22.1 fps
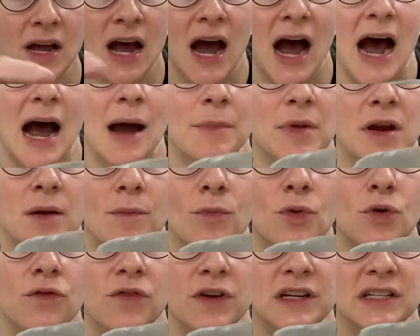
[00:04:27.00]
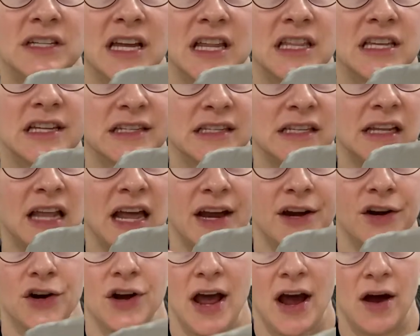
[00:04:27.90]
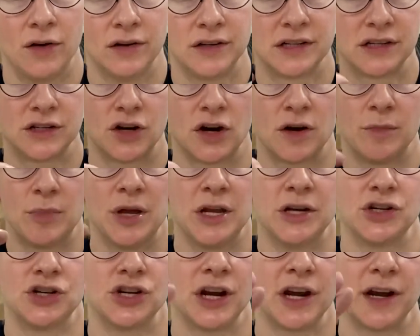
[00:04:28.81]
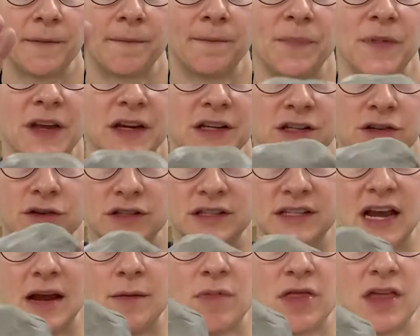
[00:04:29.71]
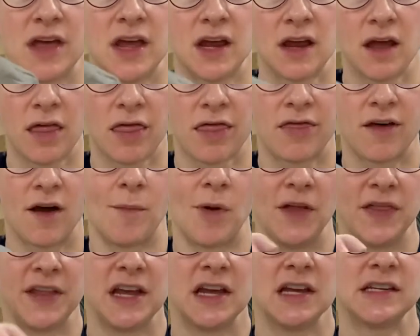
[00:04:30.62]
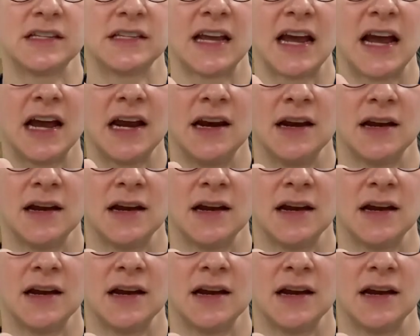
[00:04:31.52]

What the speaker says: I'm gonna move into this layer now and start pinching. So same thing, thumb on the inside,